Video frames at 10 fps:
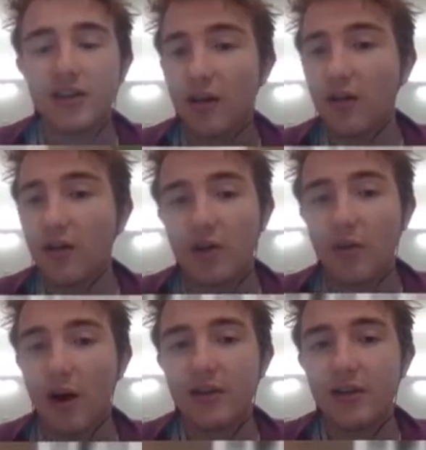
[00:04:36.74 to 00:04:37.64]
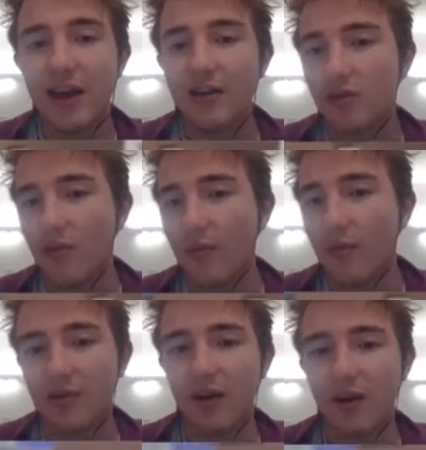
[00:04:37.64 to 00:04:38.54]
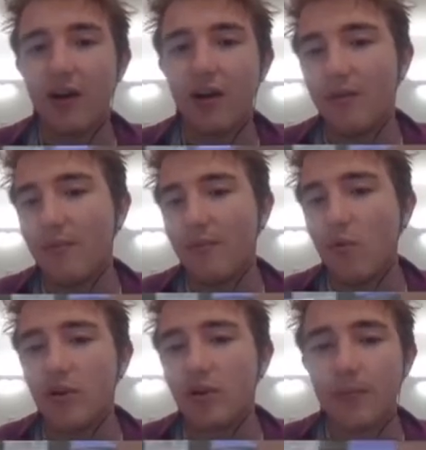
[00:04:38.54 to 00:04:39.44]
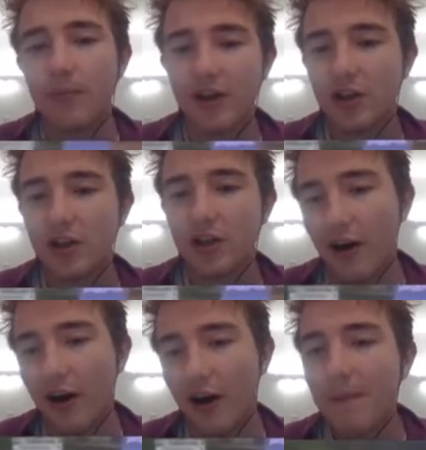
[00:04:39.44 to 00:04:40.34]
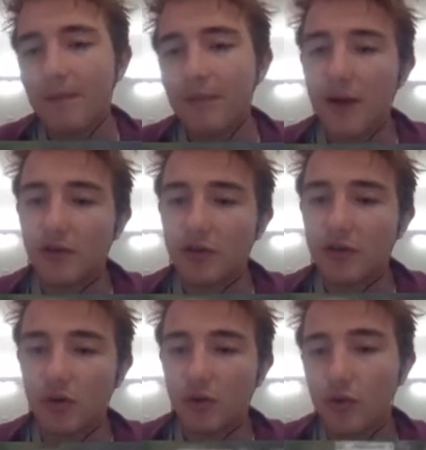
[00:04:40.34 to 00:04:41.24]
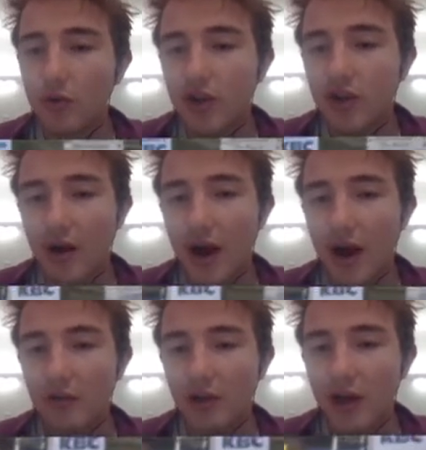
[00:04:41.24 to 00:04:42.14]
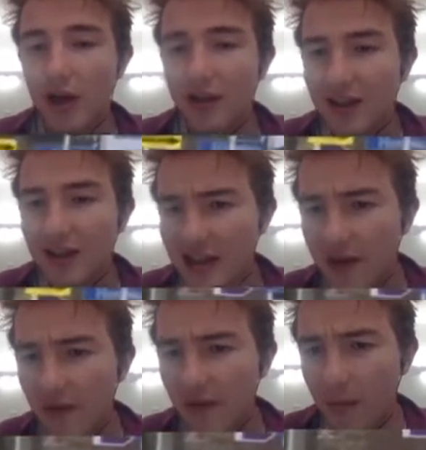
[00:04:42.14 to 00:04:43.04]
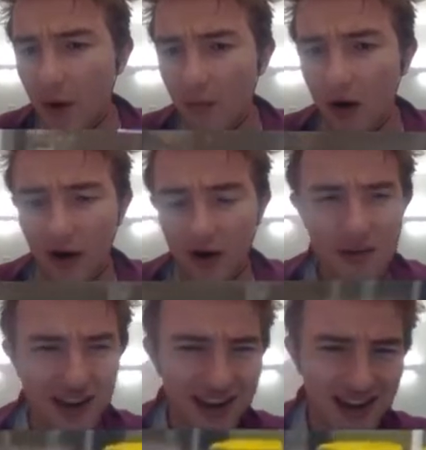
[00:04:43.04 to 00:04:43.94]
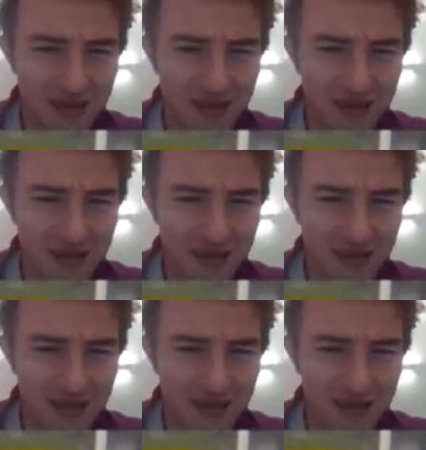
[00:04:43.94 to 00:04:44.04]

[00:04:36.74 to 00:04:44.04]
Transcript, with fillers: is like 30 riders, they're just all messing around. Like, look at them, no one's pulling a turn, everyone's just cruising around. That's Stebo in the bottom right. I don't think it